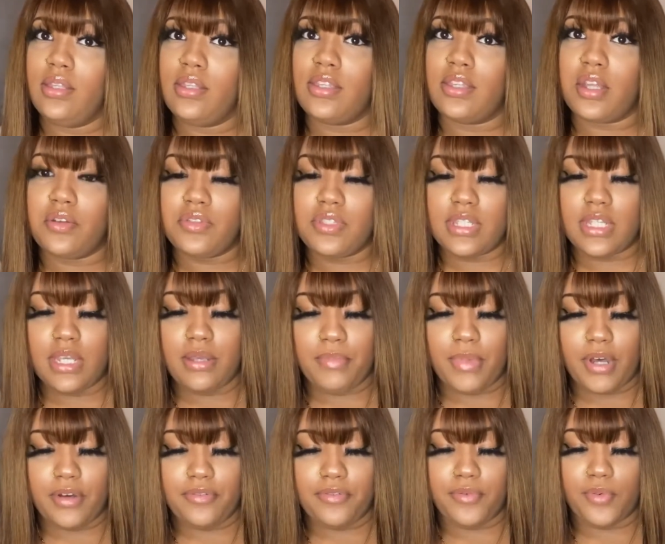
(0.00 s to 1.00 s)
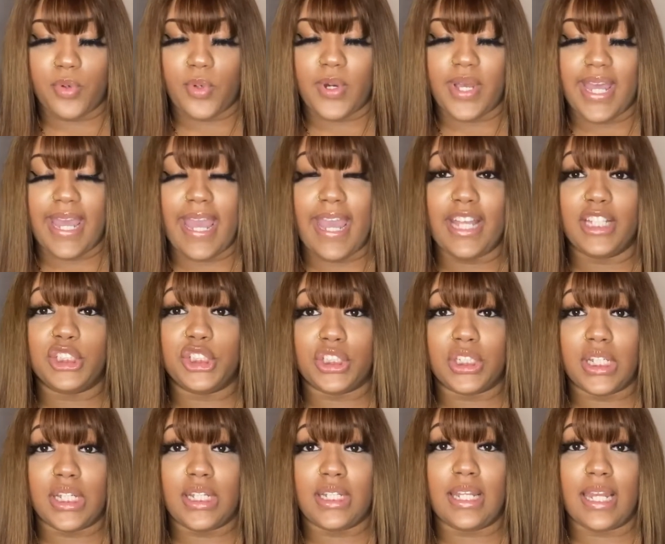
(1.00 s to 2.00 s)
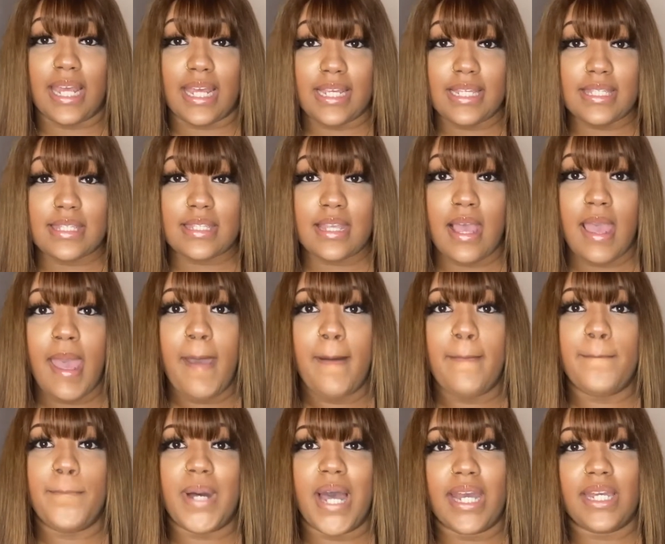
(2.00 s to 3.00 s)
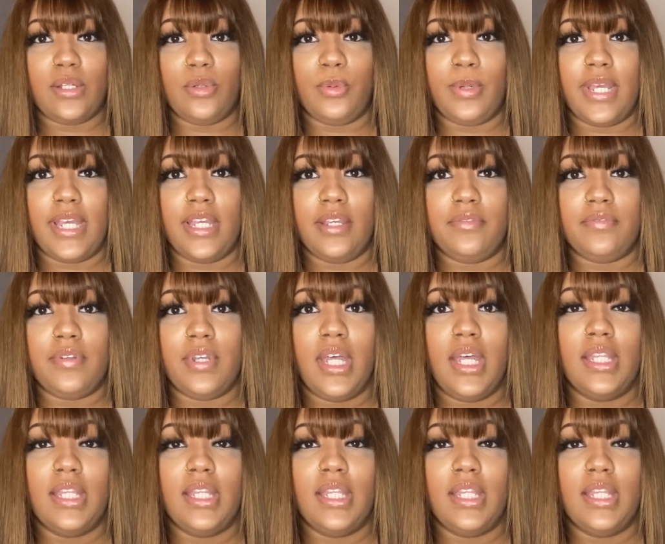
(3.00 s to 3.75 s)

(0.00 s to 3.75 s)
13 by 4 HD lace body wave.